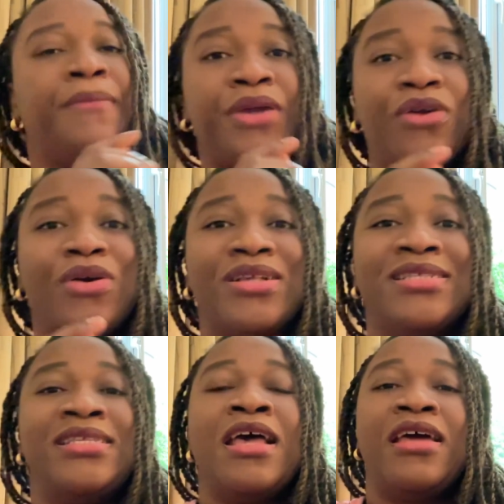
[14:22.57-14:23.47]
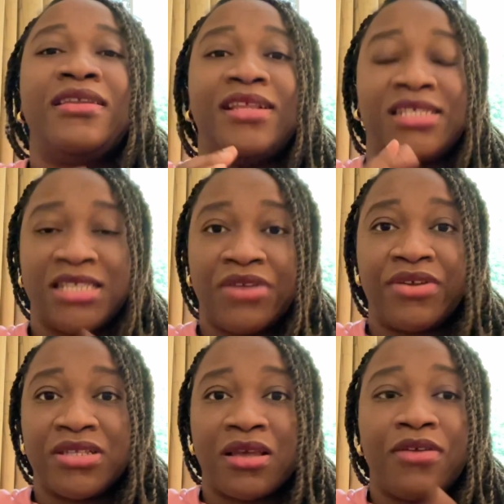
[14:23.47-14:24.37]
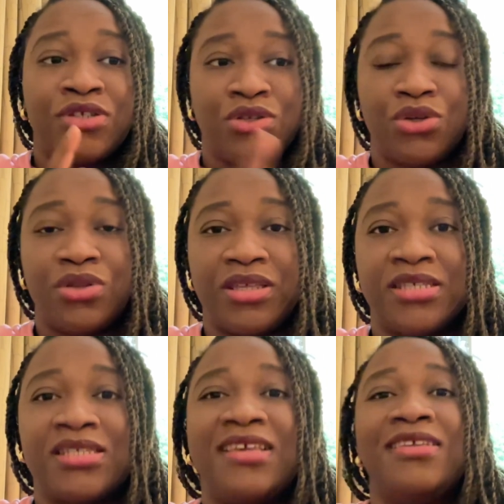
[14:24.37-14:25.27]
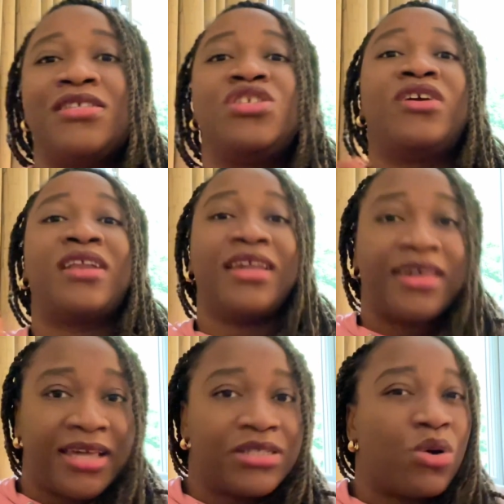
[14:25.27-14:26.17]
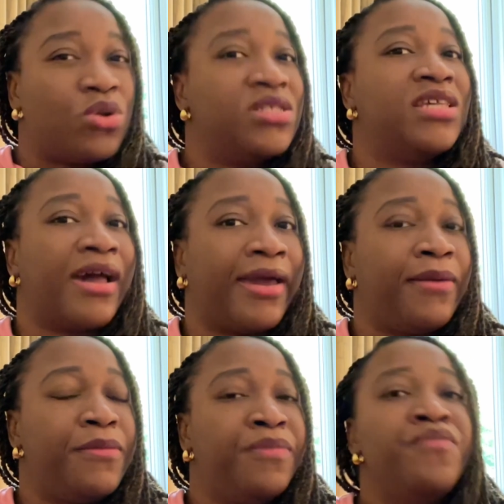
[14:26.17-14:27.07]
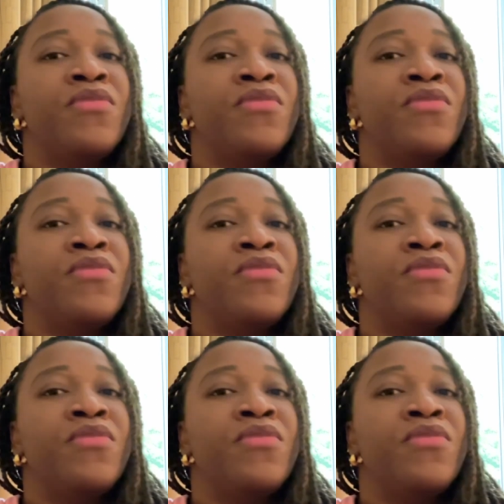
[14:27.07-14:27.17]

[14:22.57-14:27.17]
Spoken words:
because the secret to do this is to click it on time.